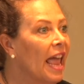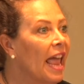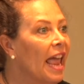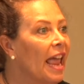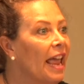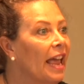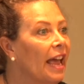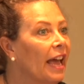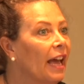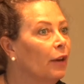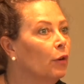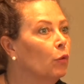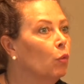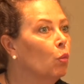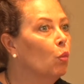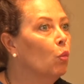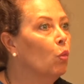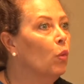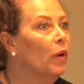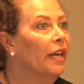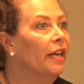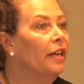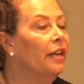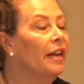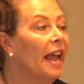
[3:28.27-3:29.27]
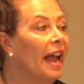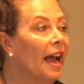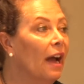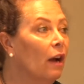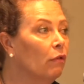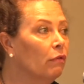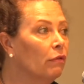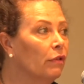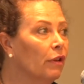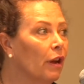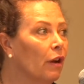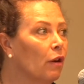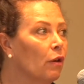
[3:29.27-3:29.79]
And we now
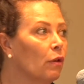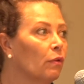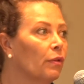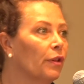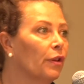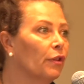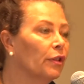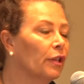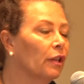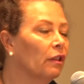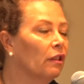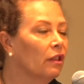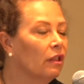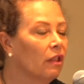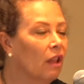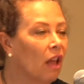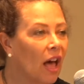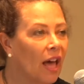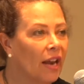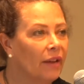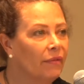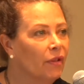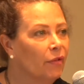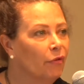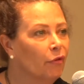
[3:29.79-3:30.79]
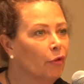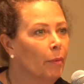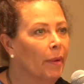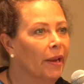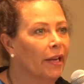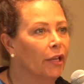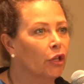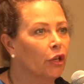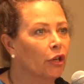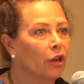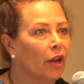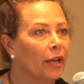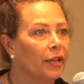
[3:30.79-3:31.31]
know there's a lot of
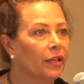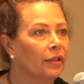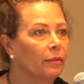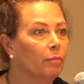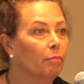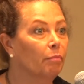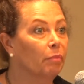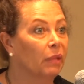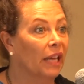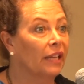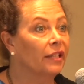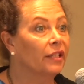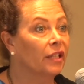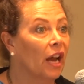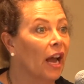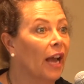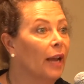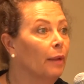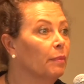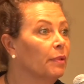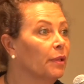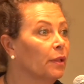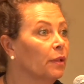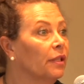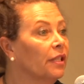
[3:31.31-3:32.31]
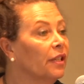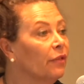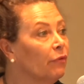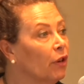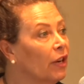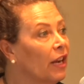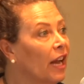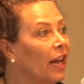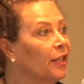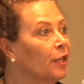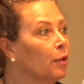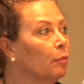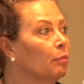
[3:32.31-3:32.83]
information on blood types, and
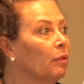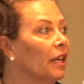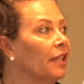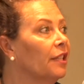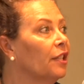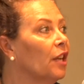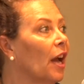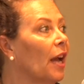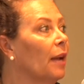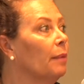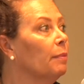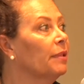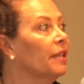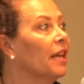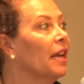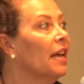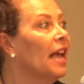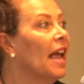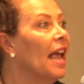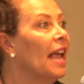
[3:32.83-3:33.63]
different kinds of blood types